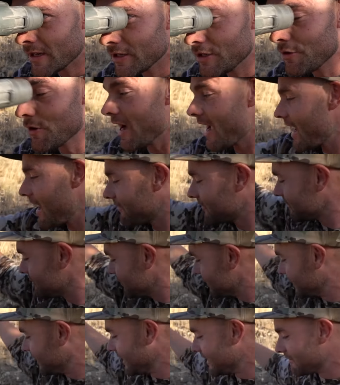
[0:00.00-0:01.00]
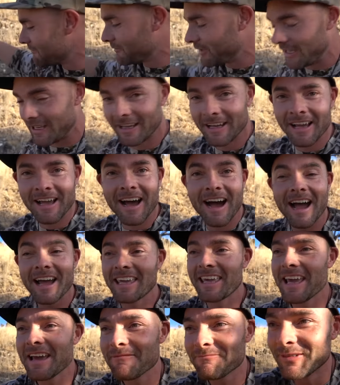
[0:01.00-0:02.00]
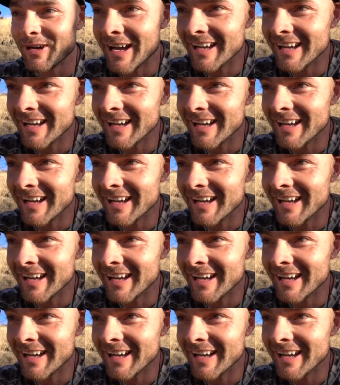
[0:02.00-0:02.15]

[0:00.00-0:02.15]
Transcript: You have to be kidding me. I can't,